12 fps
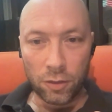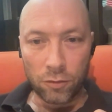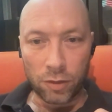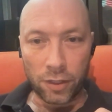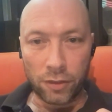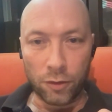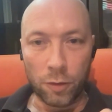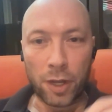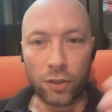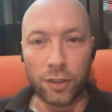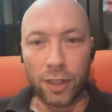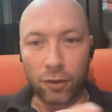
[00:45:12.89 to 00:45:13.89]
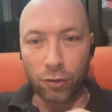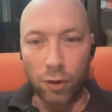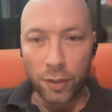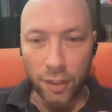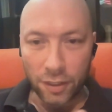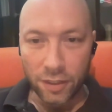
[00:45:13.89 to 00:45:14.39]
Right? You imagine that
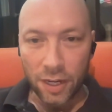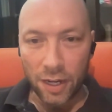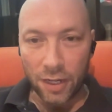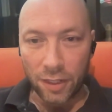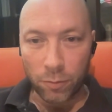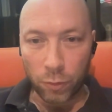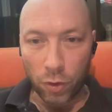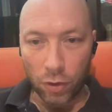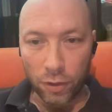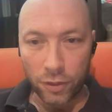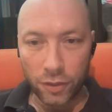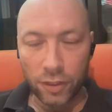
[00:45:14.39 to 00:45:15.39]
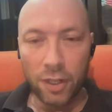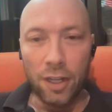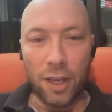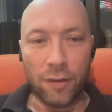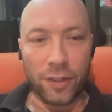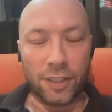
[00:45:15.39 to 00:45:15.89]
Schrödinger's cat in the box.
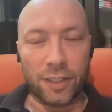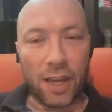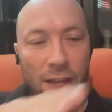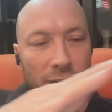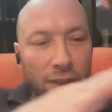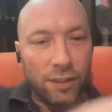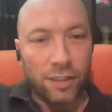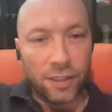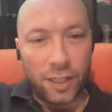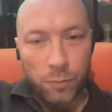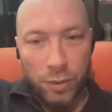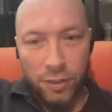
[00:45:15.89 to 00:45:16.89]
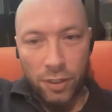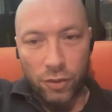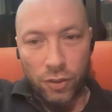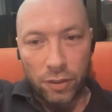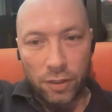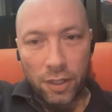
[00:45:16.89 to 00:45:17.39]
If it's dead, it's in this
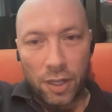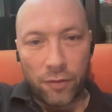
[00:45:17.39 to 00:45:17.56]
position. If it's